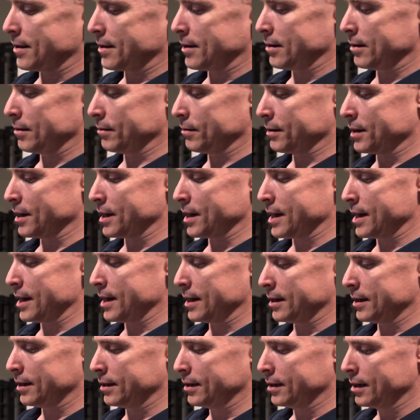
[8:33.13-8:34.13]
Okay,
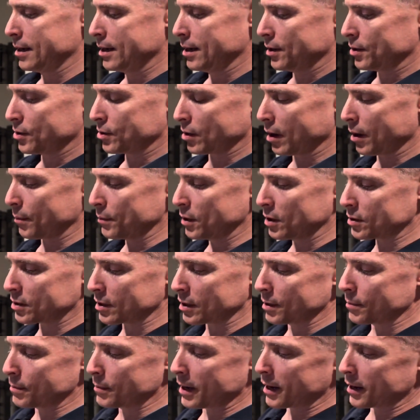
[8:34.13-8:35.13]
so I'm using
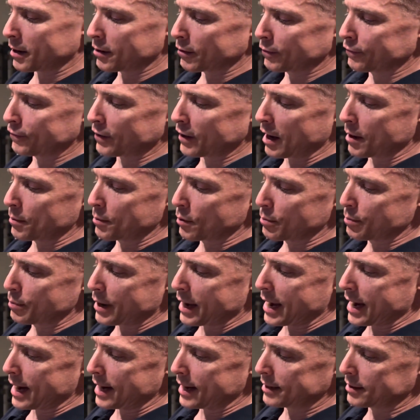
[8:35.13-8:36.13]
the microfiber
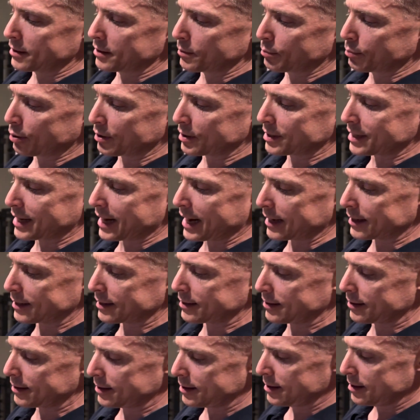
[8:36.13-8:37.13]
bag to
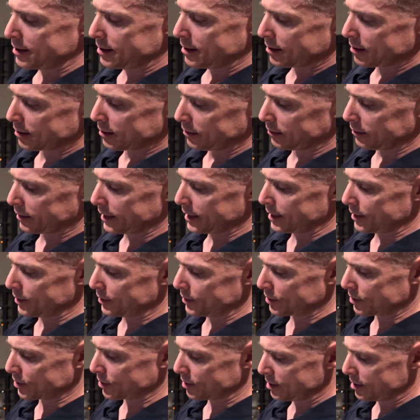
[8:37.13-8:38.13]
protect the
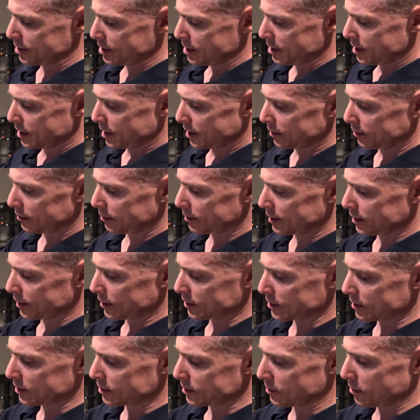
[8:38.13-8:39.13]
lens. And look at
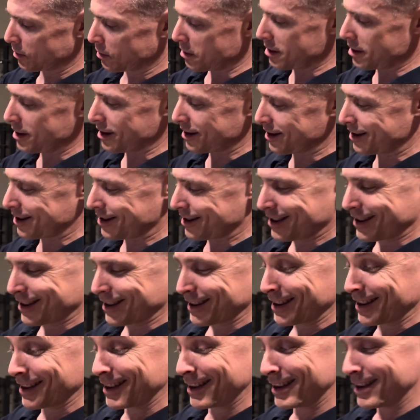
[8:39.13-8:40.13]
this,
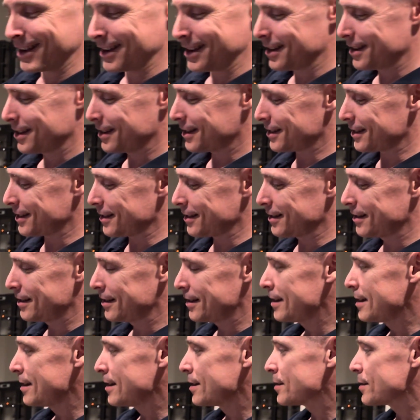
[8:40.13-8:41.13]
yeah,
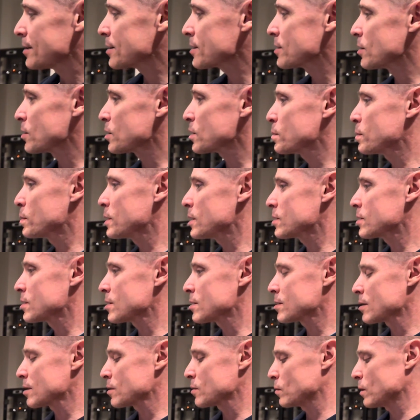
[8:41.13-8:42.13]
this nose piece
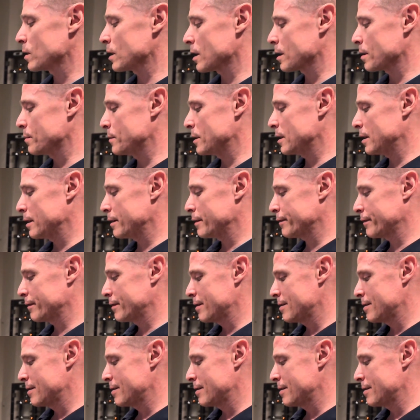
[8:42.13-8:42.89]
just doesn't want to come off.